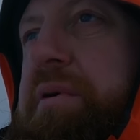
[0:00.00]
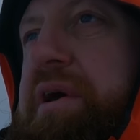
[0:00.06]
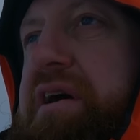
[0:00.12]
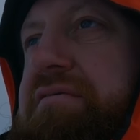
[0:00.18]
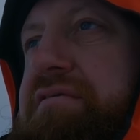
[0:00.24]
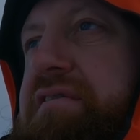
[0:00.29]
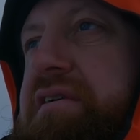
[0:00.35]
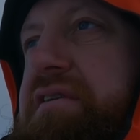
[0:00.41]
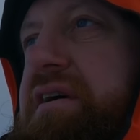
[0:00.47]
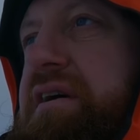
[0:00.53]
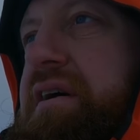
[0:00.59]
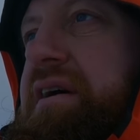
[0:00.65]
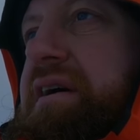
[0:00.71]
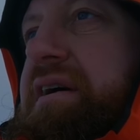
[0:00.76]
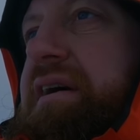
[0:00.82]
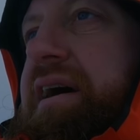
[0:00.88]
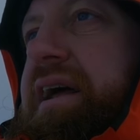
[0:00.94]
perfect,
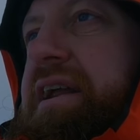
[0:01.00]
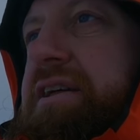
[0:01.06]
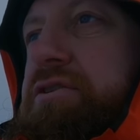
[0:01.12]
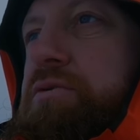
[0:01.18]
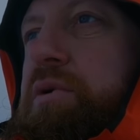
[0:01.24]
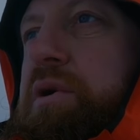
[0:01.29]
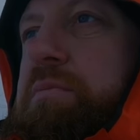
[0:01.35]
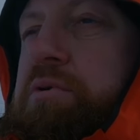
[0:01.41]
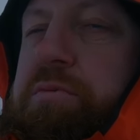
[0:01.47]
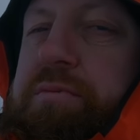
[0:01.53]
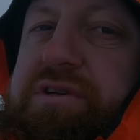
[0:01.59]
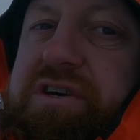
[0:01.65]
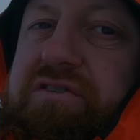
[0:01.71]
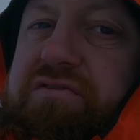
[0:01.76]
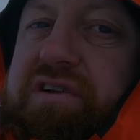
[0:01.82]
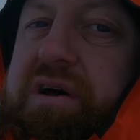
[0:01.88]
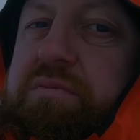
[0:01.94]
and I don't want to put
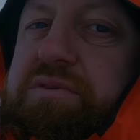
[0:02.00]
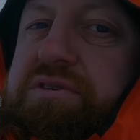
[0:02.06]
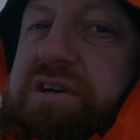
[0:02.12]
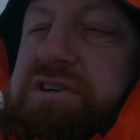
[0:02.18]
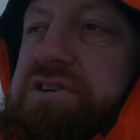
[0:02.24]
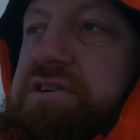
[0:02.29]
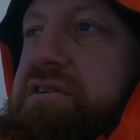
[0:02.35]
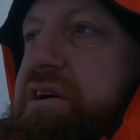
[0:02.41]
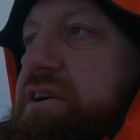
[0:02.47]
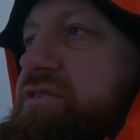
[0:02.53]
myself in that position.